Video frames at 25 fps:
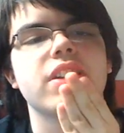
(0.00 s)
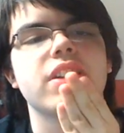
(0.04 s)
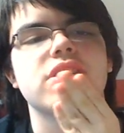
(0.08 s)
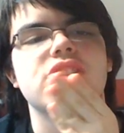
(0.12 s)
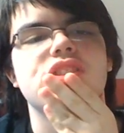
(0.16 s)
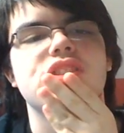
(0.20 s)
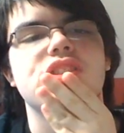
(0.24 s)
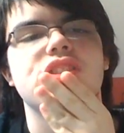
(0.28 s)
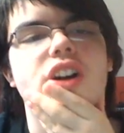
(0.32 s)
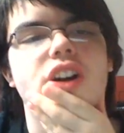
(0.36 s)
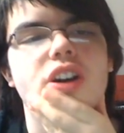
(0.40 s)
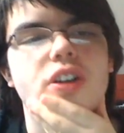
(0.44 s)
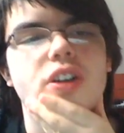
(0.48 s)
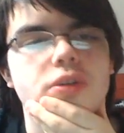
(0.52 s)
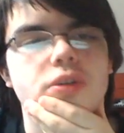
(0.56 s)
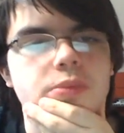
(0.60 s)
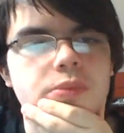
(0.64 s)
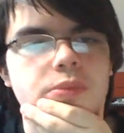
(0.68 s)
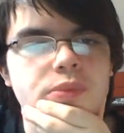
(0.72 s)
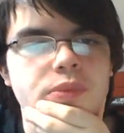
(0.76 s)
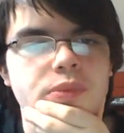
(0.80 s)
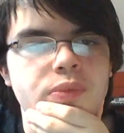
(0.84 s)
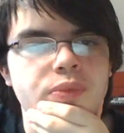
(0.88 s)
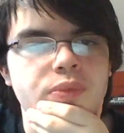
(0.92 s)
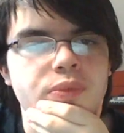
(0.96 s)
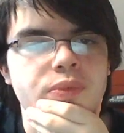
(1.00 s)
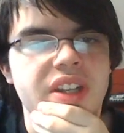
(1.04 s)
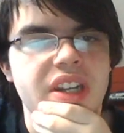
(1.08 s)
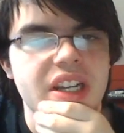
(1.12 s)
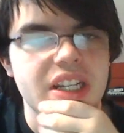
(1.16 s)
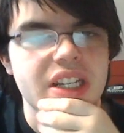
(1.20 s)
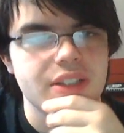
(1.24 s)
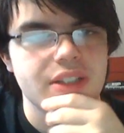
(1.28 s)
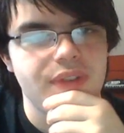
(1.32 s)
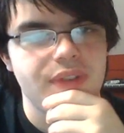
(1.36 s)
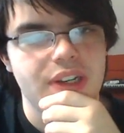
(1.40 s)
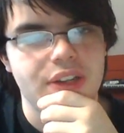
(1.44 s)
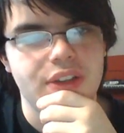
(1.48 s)
so the
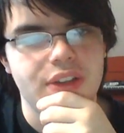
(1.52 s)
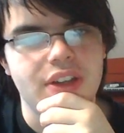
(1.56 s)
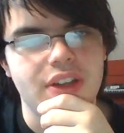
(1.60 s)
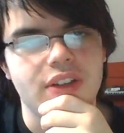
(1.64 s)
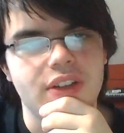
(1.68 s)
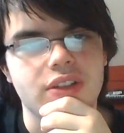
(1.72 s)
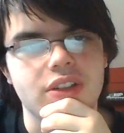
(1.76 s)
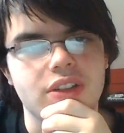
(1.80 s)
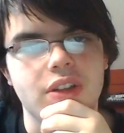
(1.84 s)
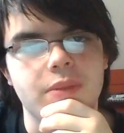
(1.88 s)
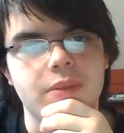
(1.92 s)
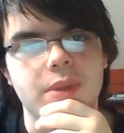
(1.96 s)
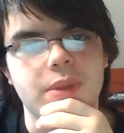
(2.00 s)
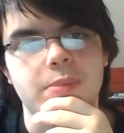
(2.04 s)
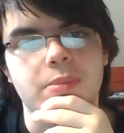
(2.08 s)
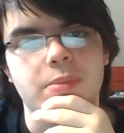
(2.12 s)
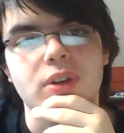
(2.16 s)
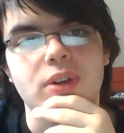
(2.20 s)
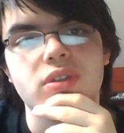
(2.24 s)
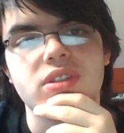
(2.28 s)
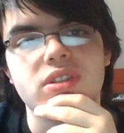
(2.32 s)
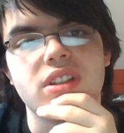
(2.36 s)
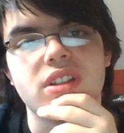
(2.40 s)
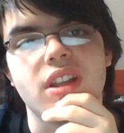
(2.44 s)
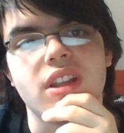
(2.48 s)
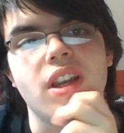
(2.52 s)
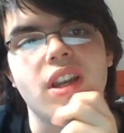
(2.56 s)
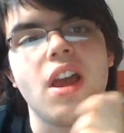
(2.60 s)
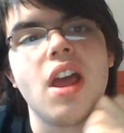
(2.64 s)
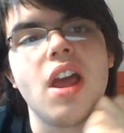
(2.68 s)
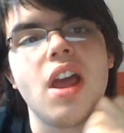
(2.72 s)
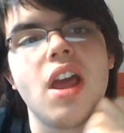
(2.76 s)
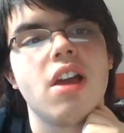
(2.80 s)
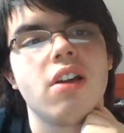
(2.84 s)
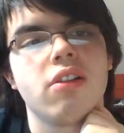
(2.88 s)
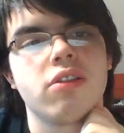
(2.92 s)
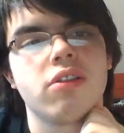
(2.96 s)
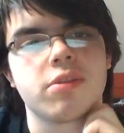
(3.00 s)
next video that I was going to be posting
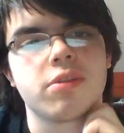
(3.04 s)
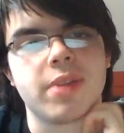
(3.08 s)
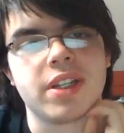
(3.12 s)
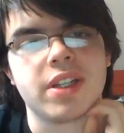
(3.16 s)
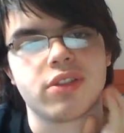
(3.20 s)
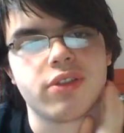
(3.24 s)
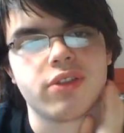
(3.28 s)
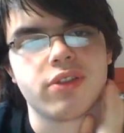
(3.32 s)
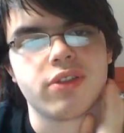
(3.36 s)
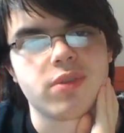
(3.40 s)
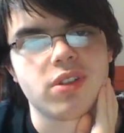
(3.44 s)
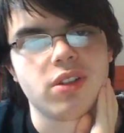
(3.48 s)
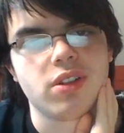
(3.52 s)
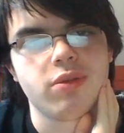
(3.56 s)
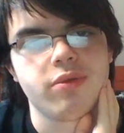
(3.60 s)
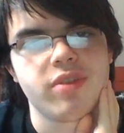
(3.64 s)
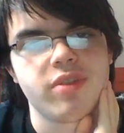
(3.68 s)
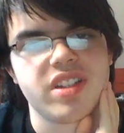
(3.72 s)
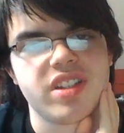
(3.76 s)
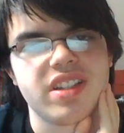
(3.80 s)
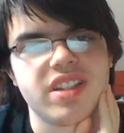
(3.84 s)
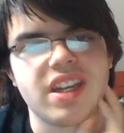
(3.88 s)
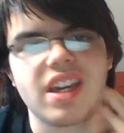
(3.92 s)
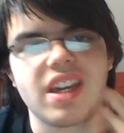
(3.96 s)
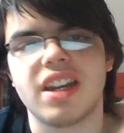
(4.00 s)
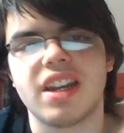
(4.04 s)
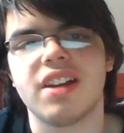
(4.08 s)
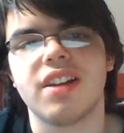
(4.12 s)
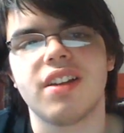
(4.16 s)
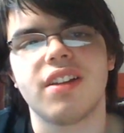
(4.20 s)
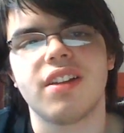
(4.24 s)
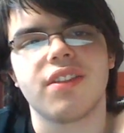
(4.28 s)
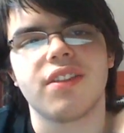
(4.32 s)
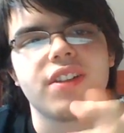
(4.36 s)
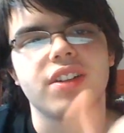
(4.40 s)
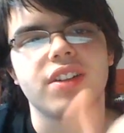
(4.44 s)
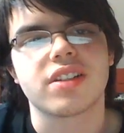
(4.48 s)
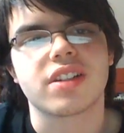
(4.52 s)
was my trip to Louisiana.
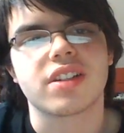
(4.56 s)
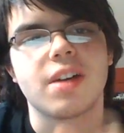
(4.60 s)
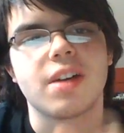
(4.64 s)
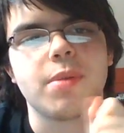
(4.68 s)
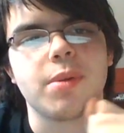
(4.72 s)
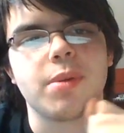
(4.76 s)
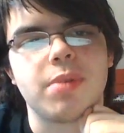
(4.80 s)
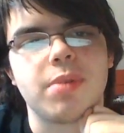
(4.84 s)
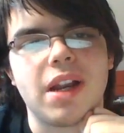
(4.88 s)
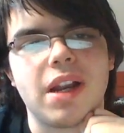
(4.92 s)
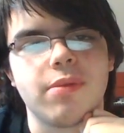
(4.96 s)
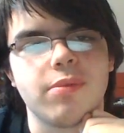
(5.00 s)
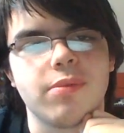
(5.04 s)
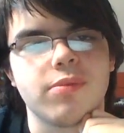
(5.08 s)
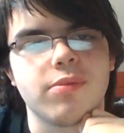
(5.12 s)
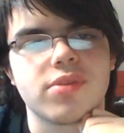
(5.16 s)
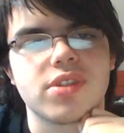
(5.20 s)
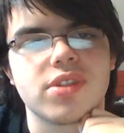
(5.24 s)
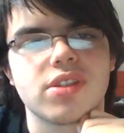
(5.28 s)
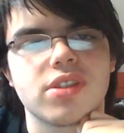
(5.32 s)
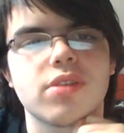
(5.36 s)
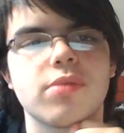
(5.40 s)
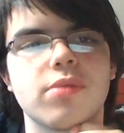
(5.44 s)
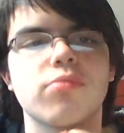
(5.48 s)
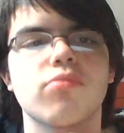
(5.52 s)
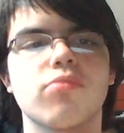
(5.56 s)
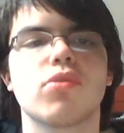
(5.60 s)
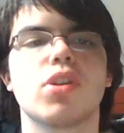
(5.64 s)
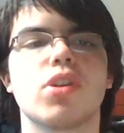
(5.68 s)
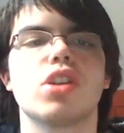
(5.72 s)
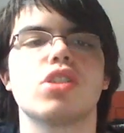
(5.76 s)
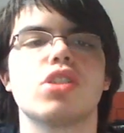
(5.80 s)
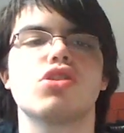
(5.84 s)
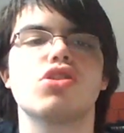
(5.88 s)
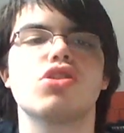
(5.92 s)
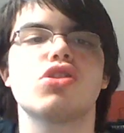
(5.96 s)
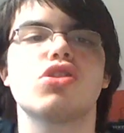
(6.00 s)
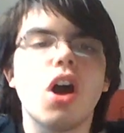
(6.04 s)
There's a couple problems.
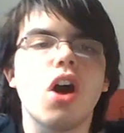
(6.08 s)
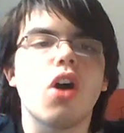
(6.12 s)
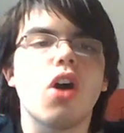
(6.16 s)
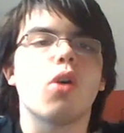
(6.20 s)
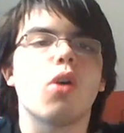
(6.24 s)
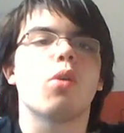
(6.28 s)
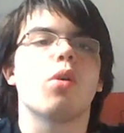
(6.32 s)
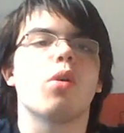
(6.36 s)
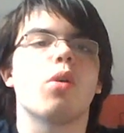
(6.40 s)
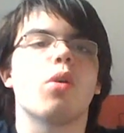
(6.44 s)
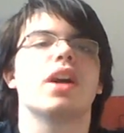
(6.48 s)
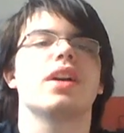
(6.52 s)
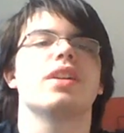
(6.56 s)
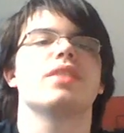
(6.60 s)
So,